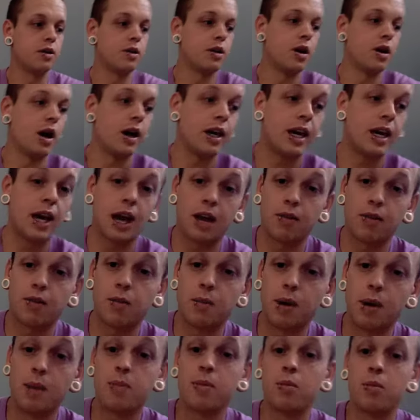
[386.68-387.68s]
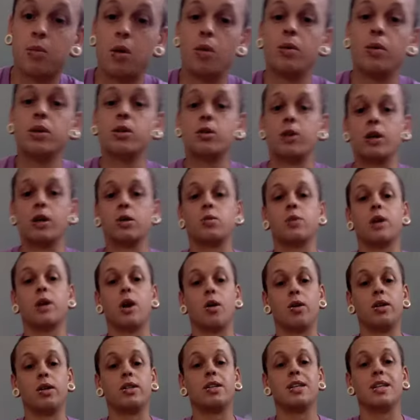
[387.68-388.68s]
again, remember, what we're doing is we're
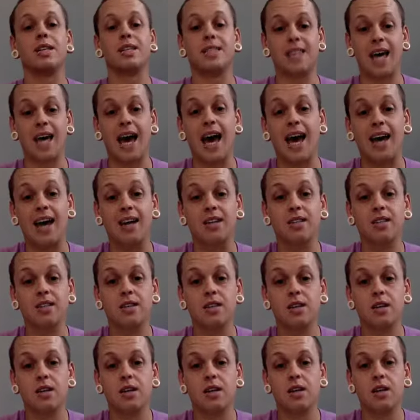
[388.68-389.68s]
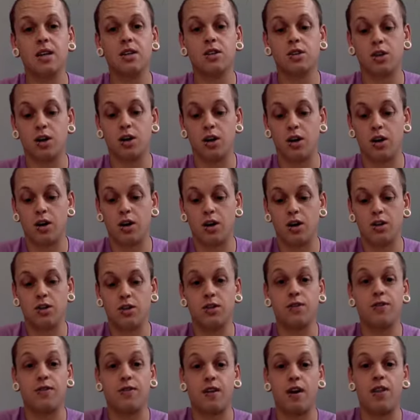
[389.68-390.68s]
going to the text to
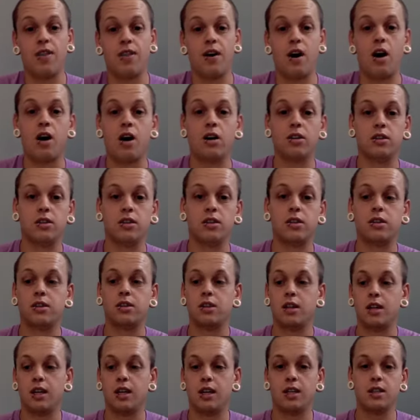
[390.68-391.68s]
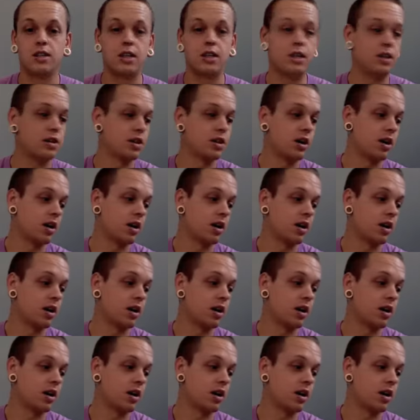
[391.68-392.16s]
find the answers to these. This